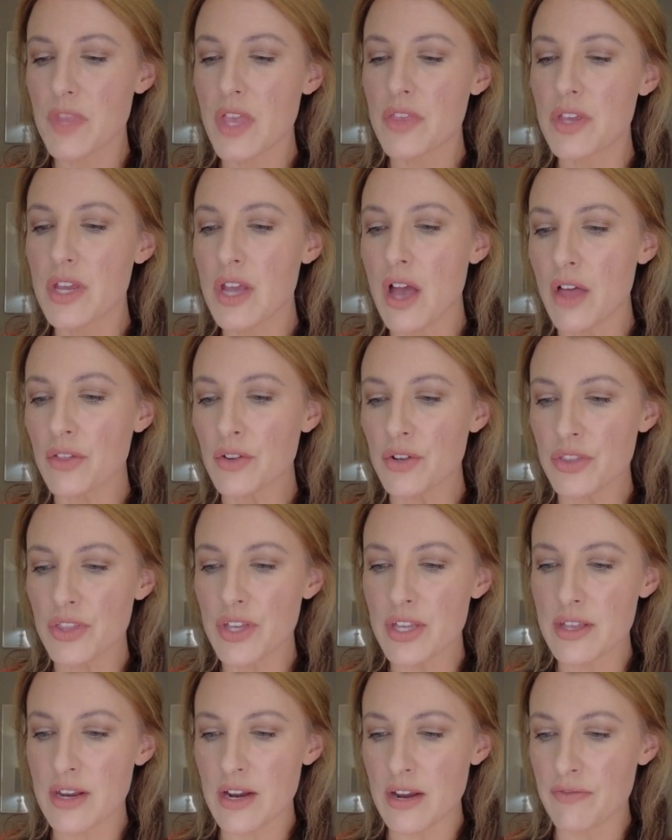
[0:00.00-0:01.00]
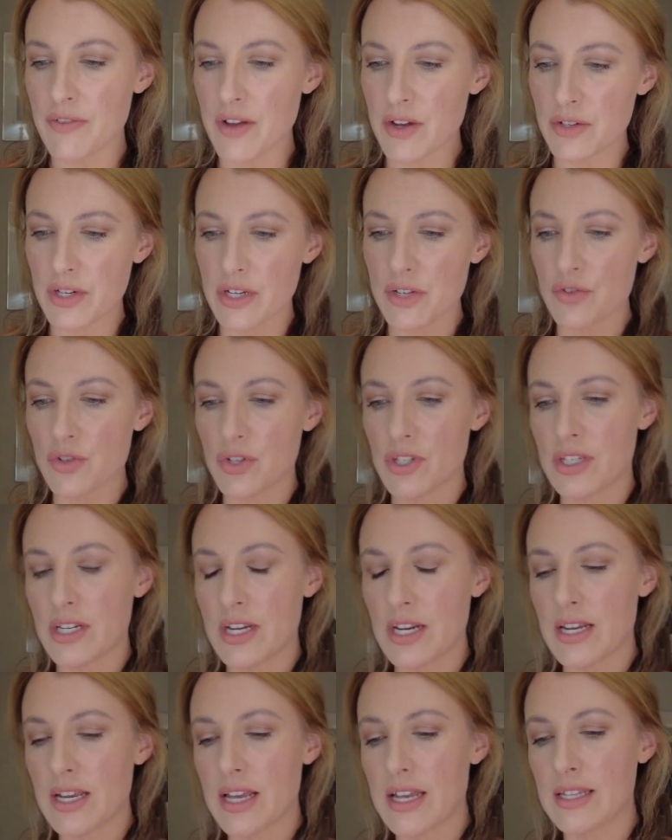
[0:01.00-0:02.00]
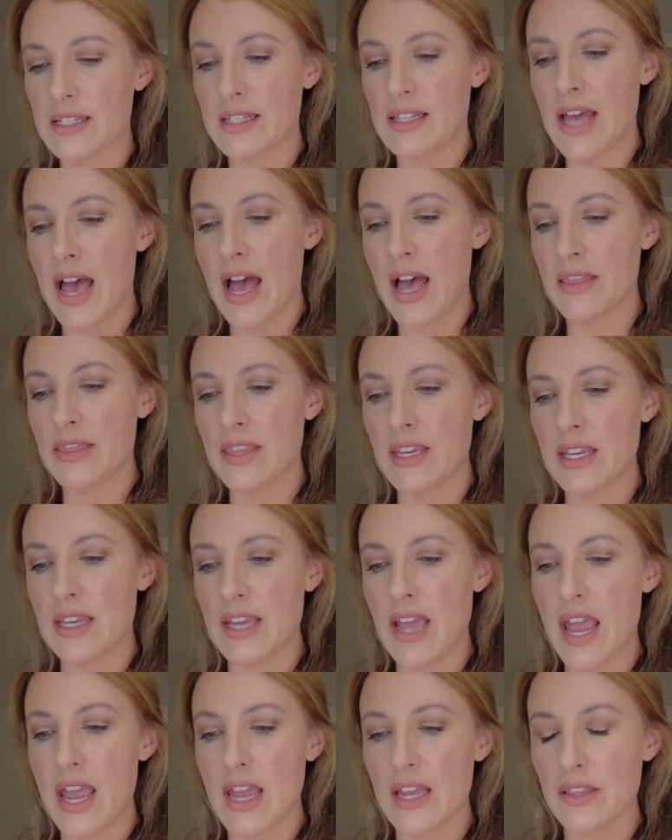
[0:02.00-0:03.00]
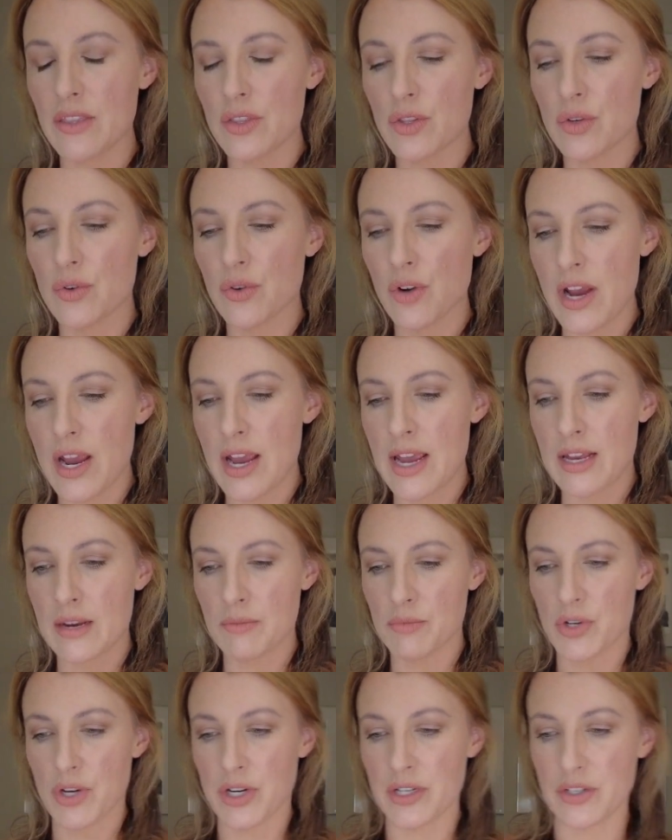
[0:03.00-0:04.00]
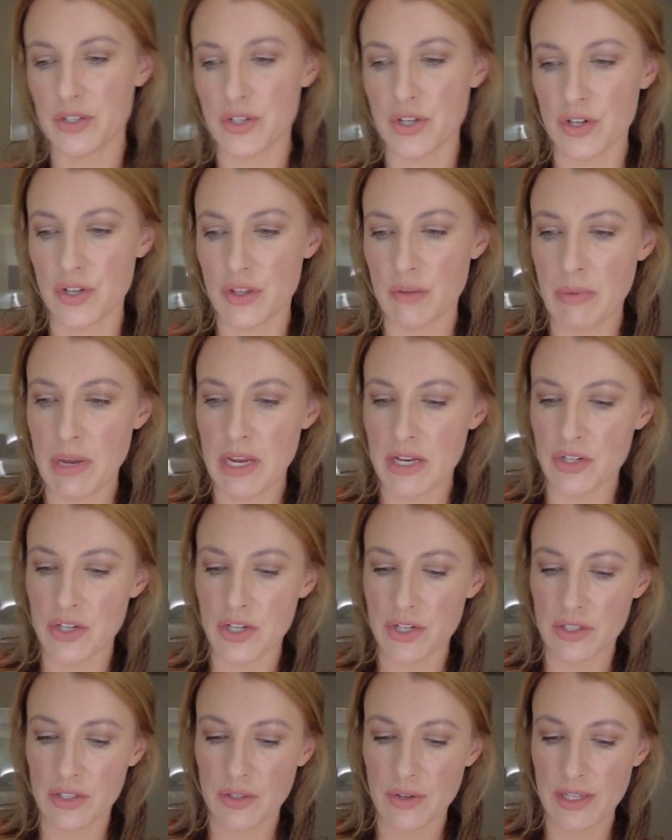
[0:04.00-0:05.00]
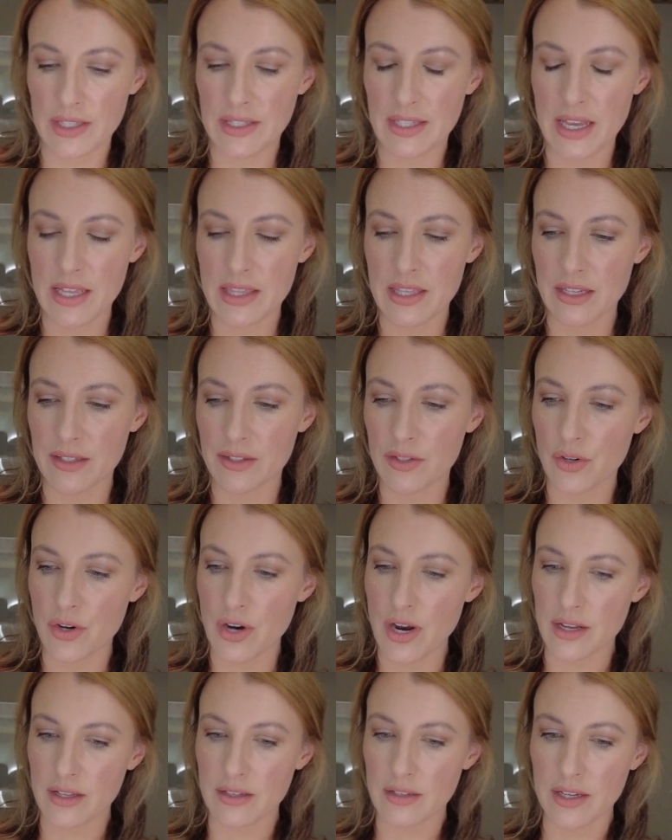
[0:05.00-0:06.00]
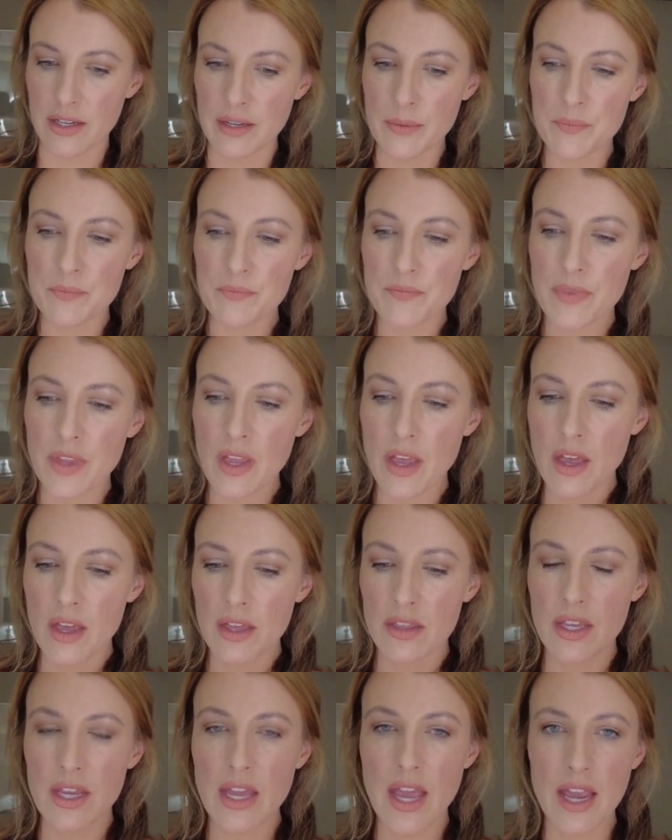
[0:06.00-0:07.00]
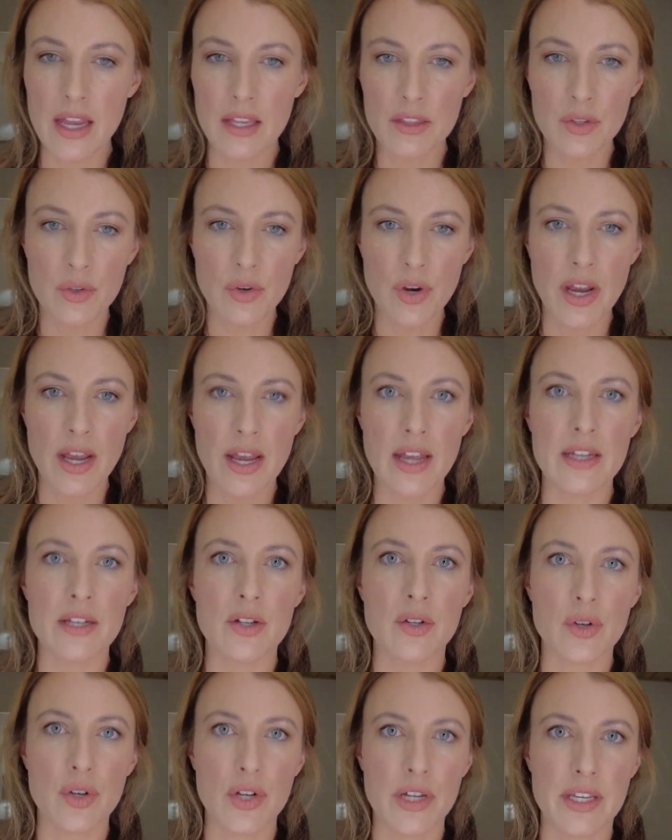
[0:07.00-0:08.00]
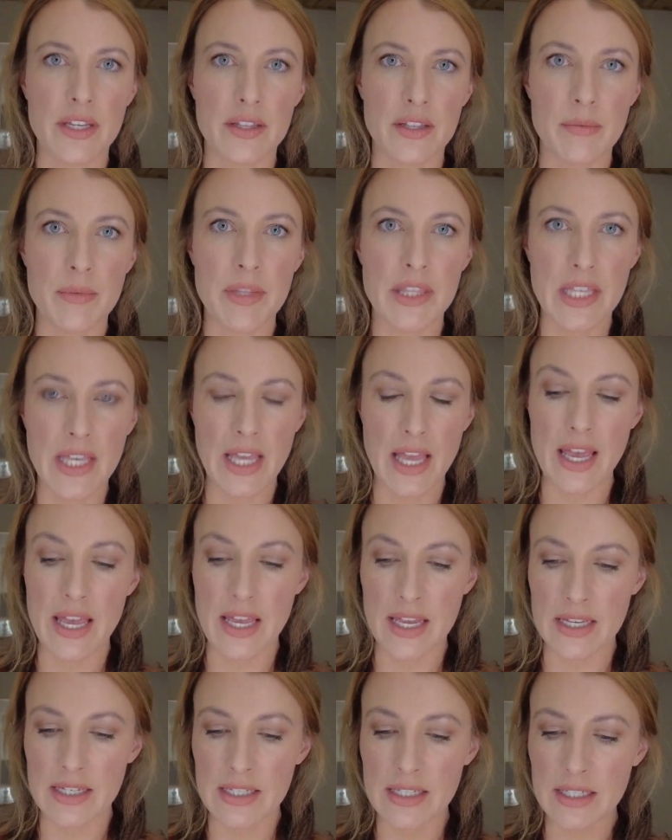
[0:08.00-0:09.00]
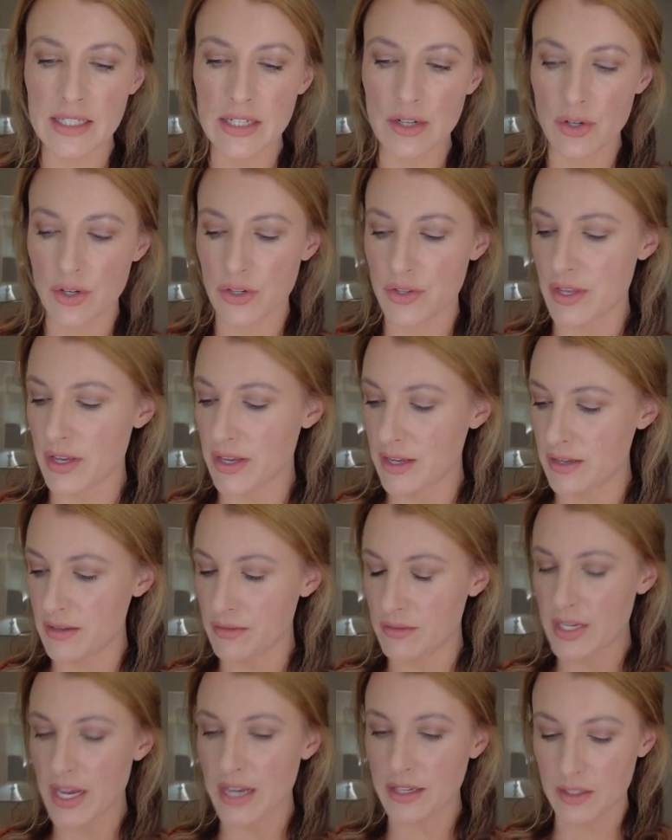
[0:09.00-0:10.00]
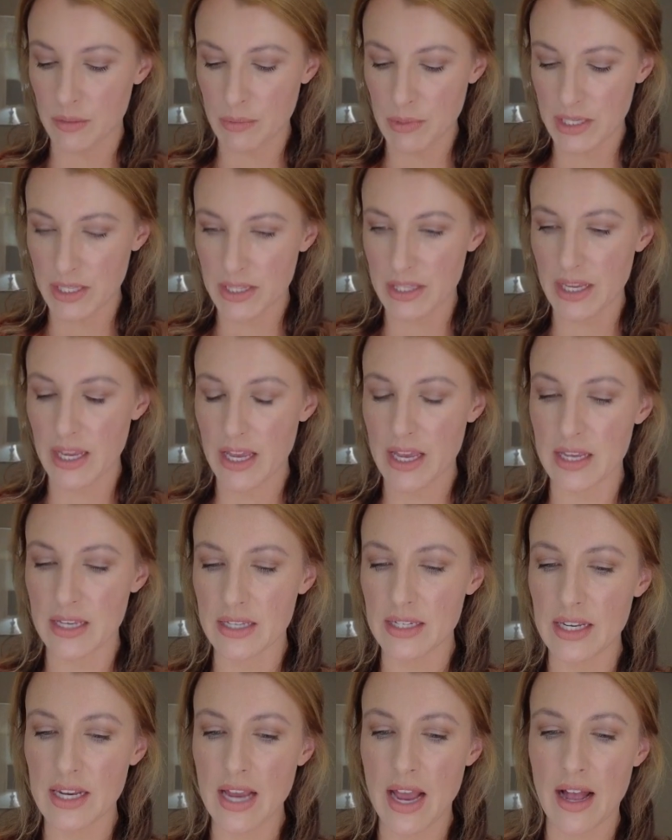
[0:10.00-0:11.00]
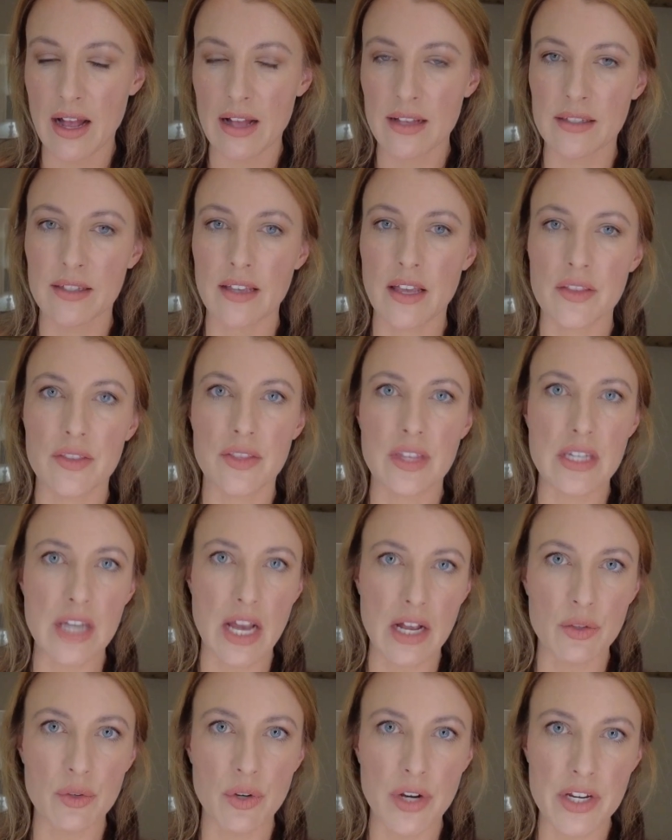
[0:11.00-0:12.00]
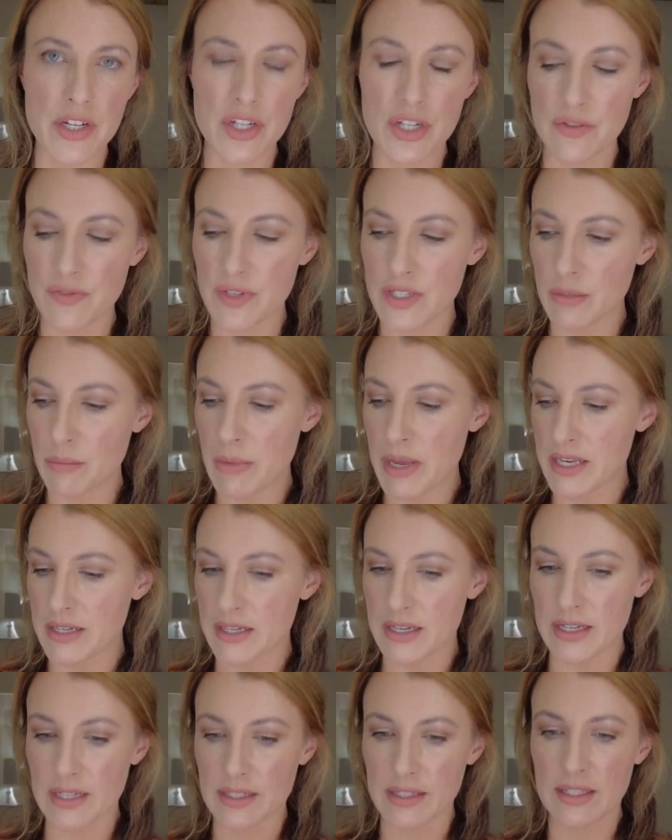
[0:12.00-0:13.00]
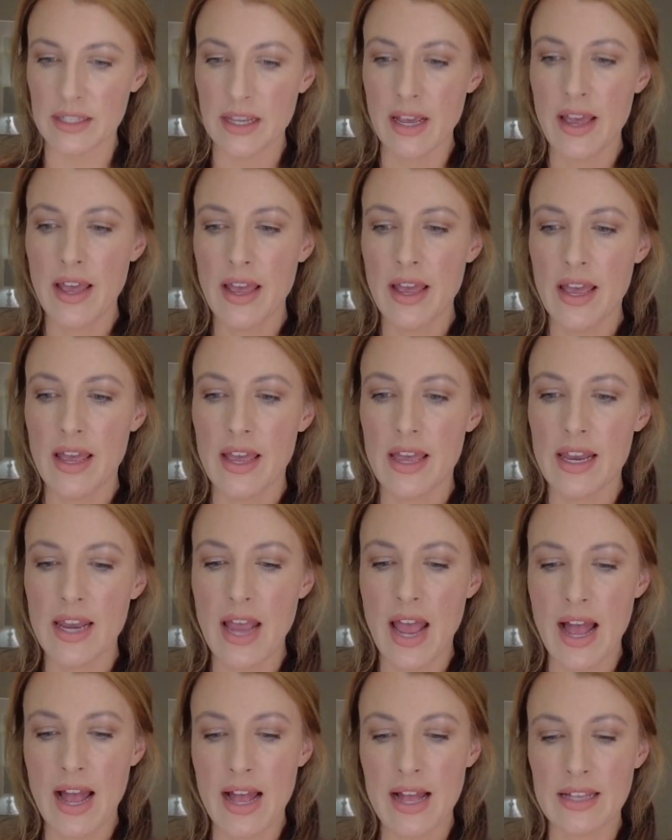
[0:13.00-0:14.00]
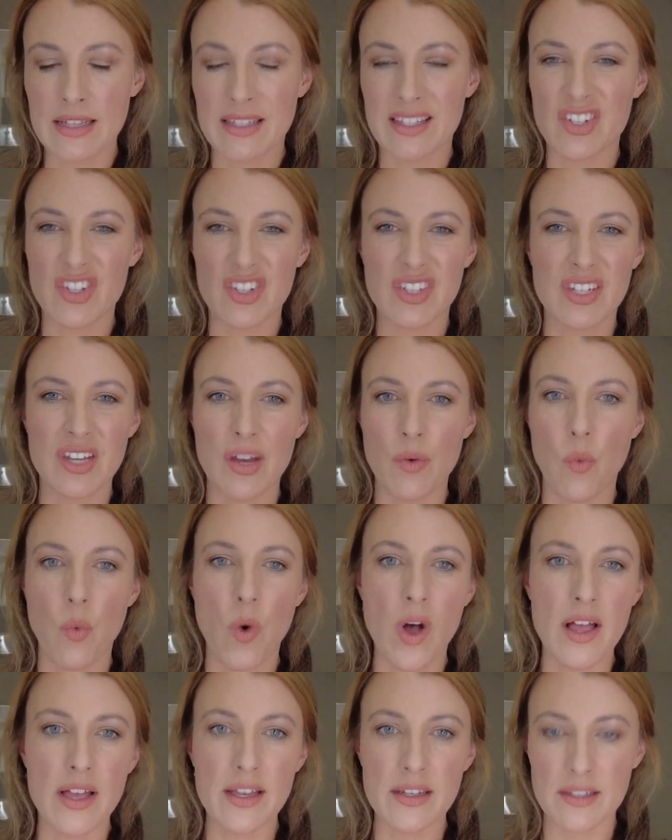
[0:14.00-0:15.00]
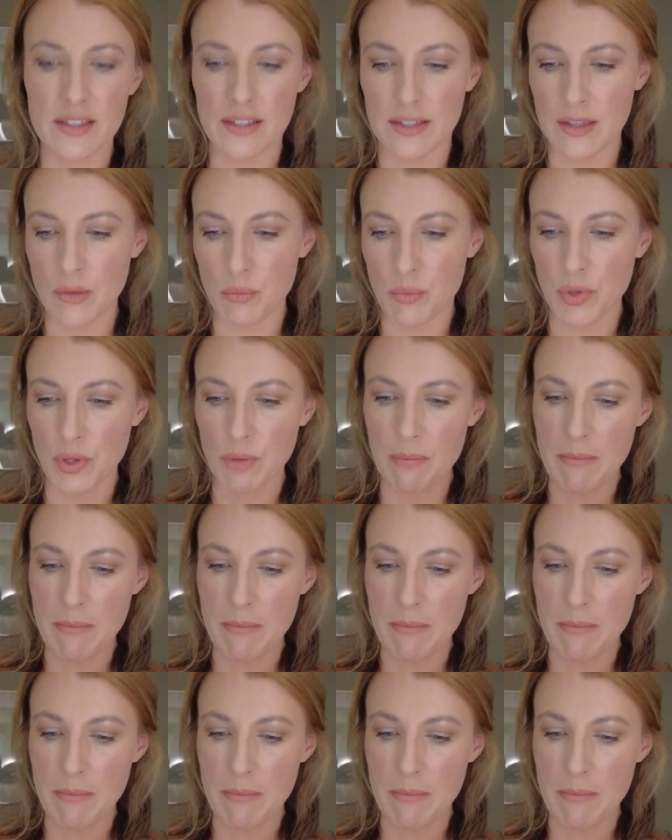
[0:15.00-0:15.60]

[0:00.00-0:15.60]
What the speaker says: The other thing that I found interesting is that the 8th grade, I'm trying to turn to the page here so I say things correctly. The 8th grade curriculum at the end, or the textbook at the end, it has the Declaration of Independence. It has just one simple